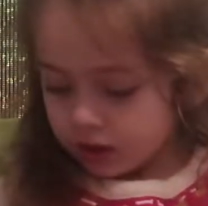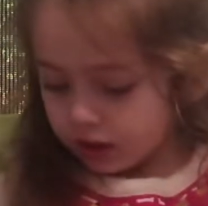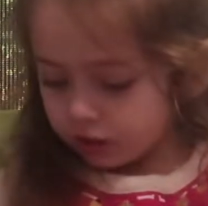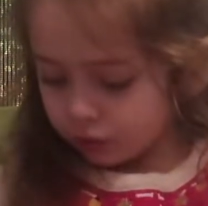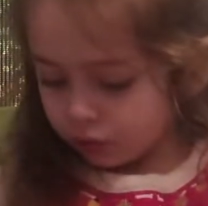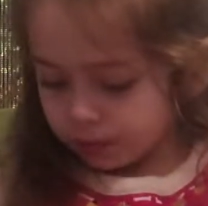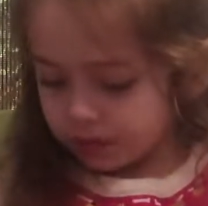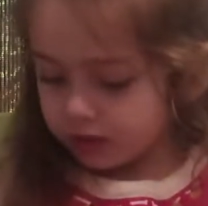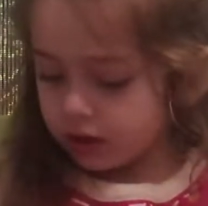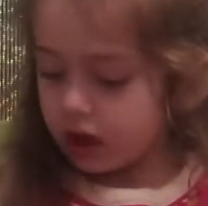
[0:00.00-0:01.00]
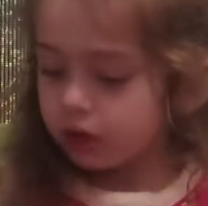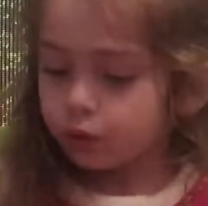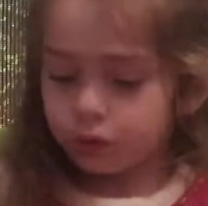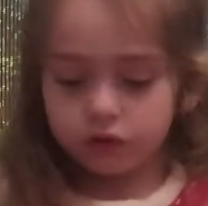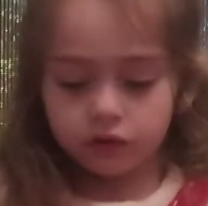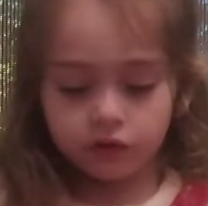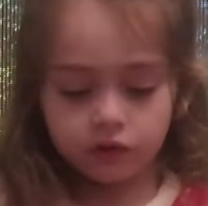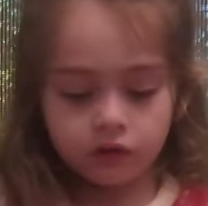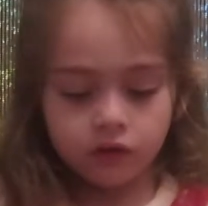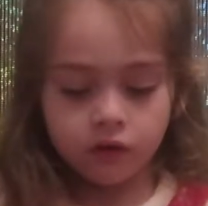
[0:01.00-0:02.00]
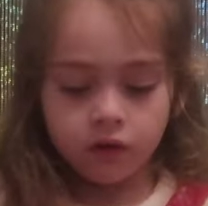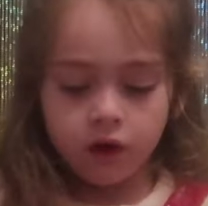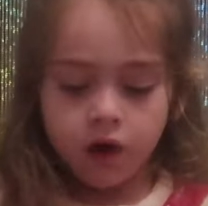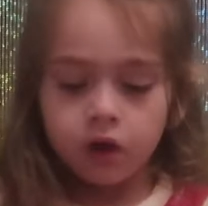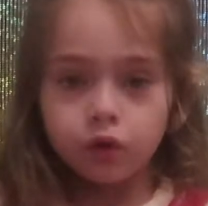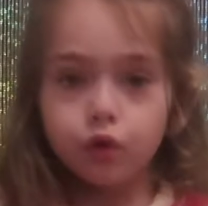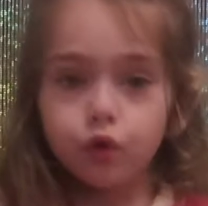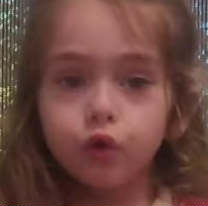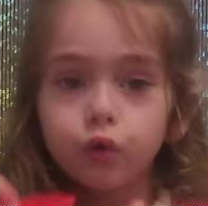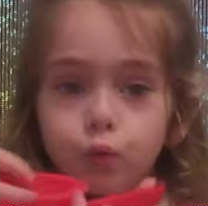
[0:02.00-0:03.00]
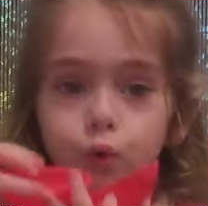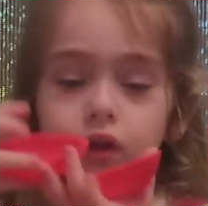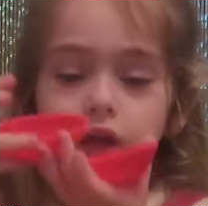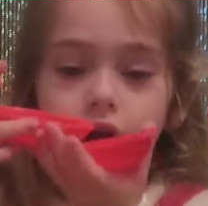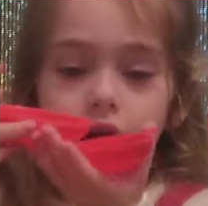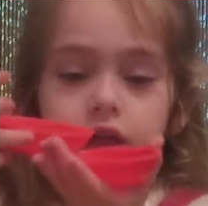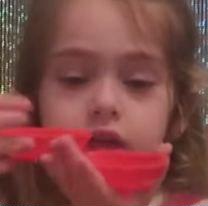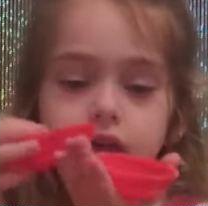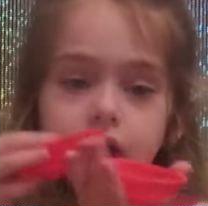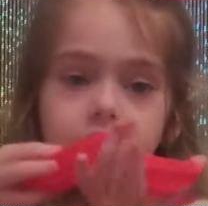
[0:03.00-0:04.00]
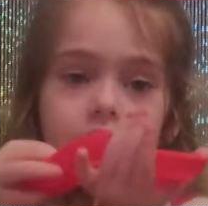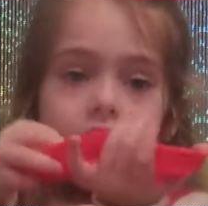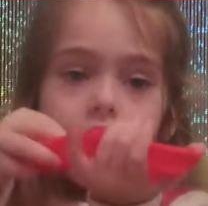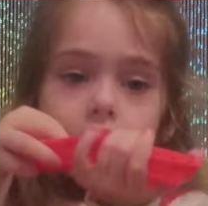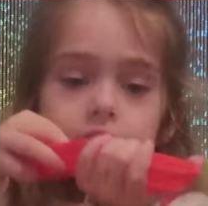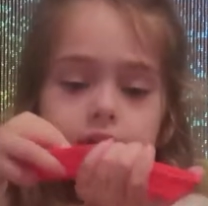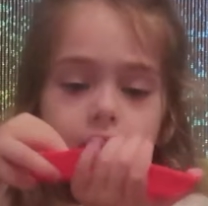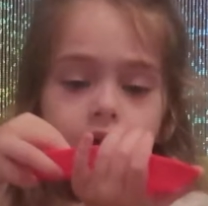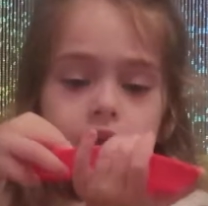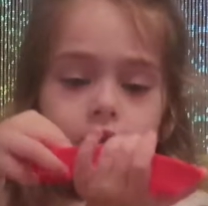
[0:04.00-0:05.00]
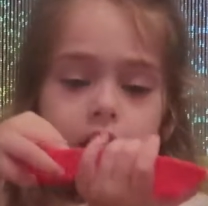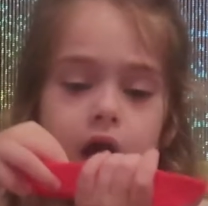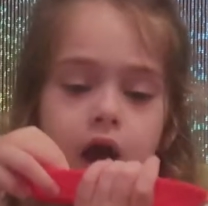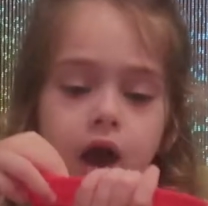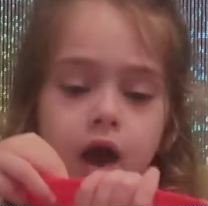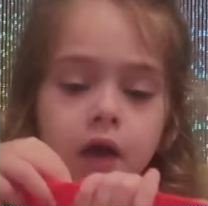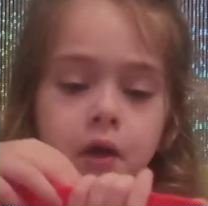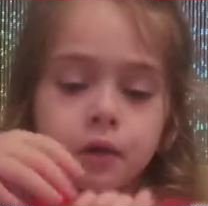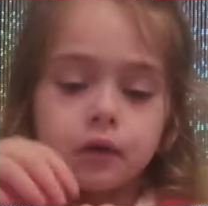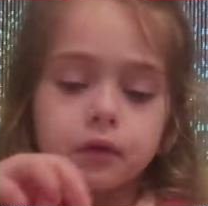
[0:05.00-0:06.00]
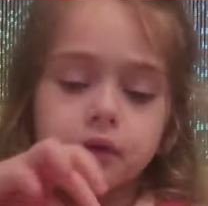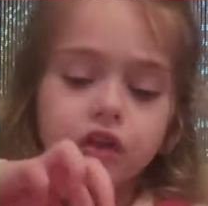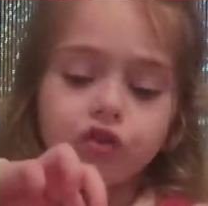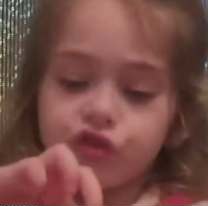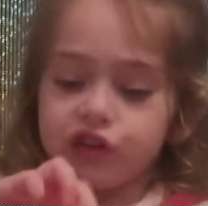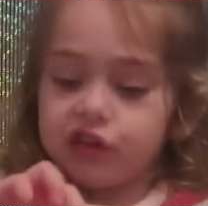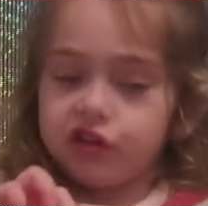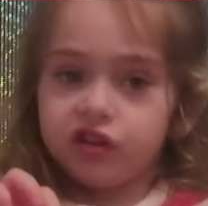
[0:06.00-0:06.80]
Let's open the other ones. Look what I got. I got dishes.